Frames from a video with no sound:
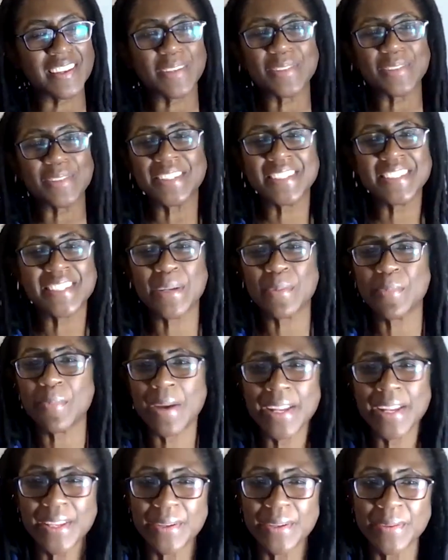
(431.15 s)
I was going to say,
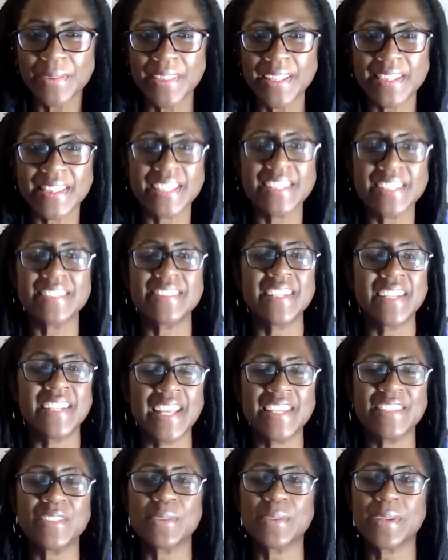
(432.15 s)
why do you think that
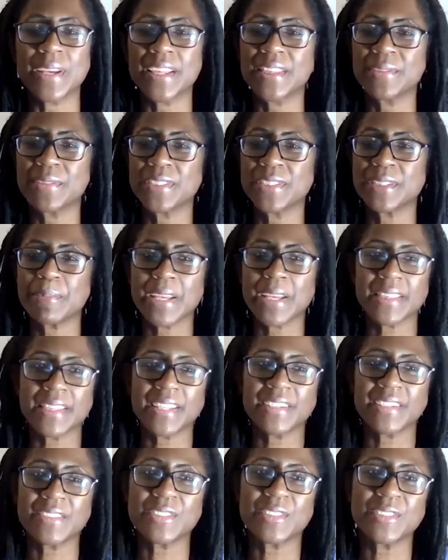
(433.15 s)
CNAs don't get the respect
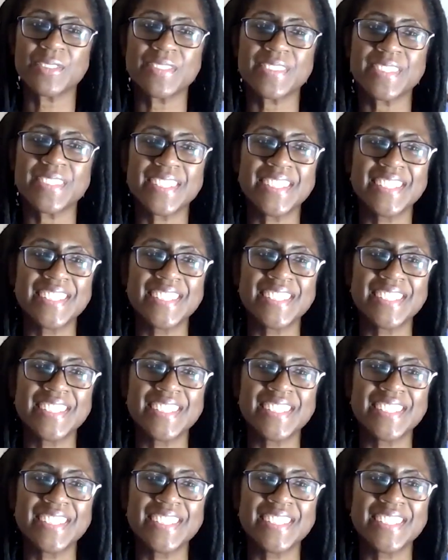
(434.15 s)
they deserve?